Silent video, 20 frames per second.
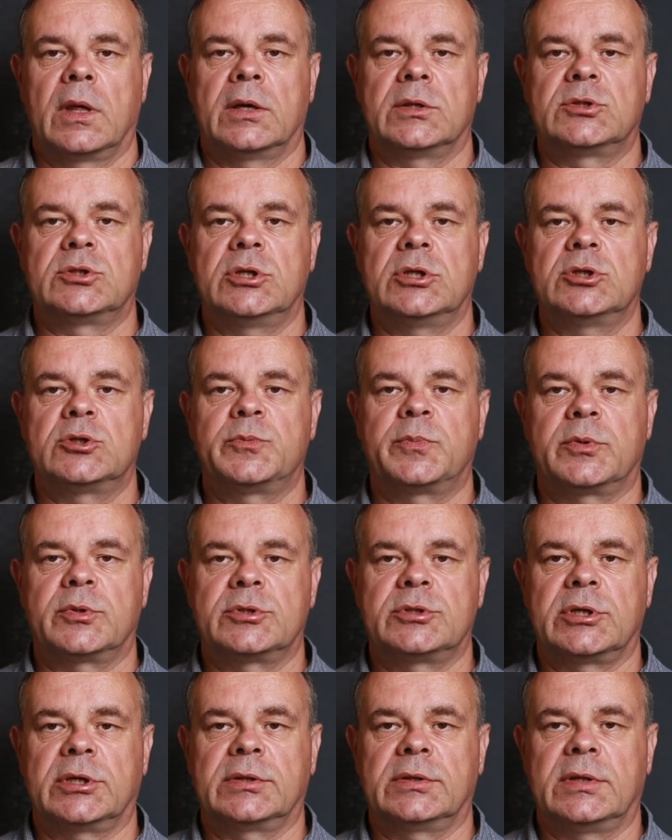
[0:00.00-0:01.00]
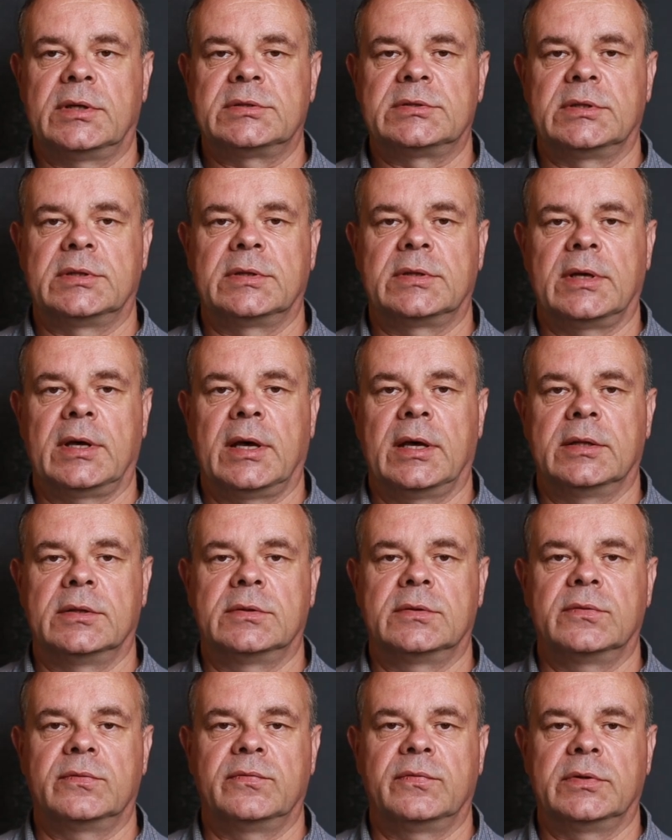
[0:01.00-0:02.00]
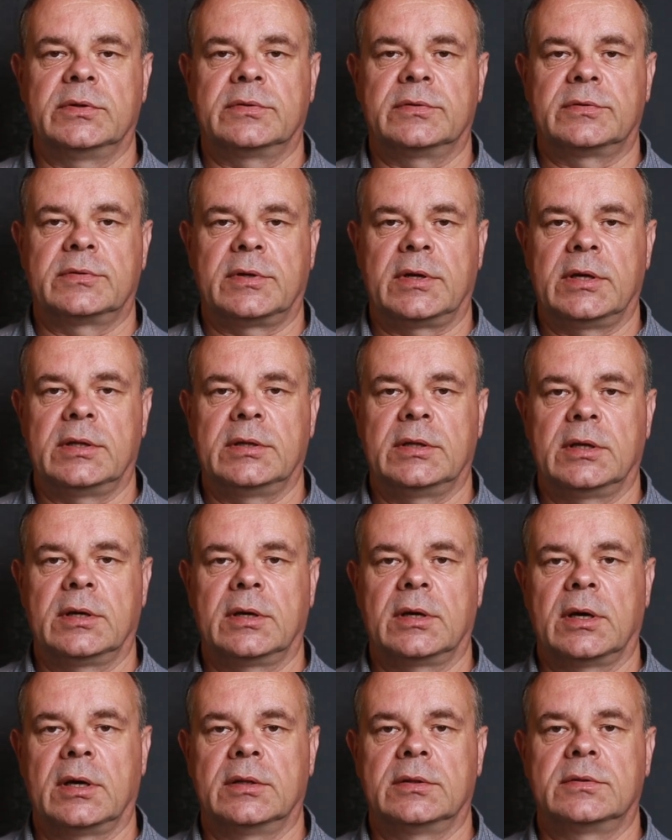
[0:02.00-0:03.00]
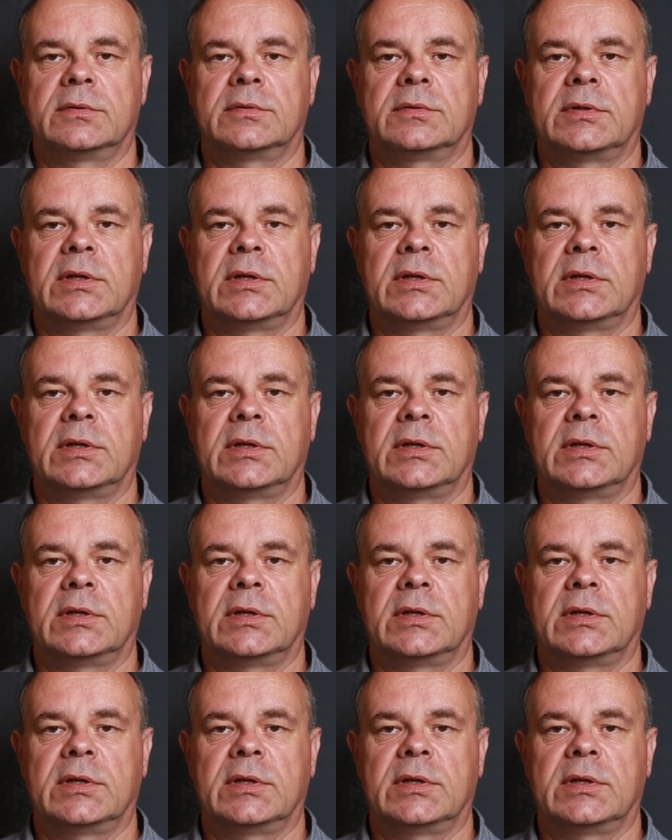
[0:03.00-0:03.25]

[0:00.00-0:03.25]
A change project doesn't end with training and